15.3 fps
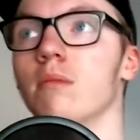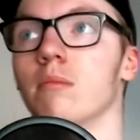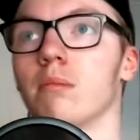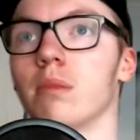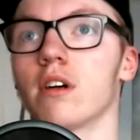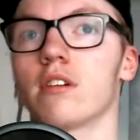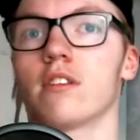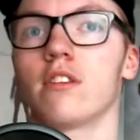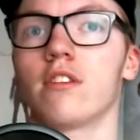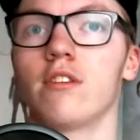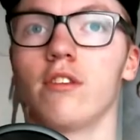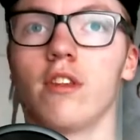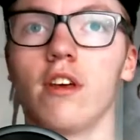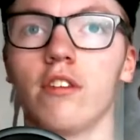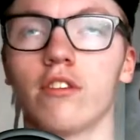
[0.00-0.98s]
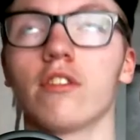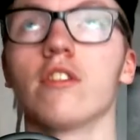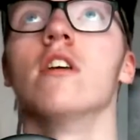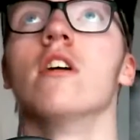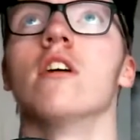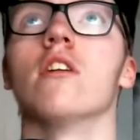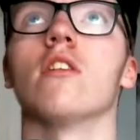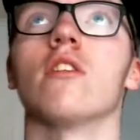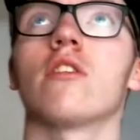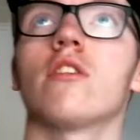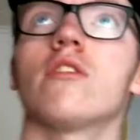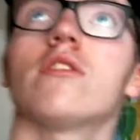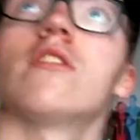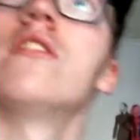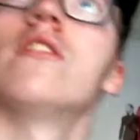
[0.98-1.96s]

part to this. Hold on.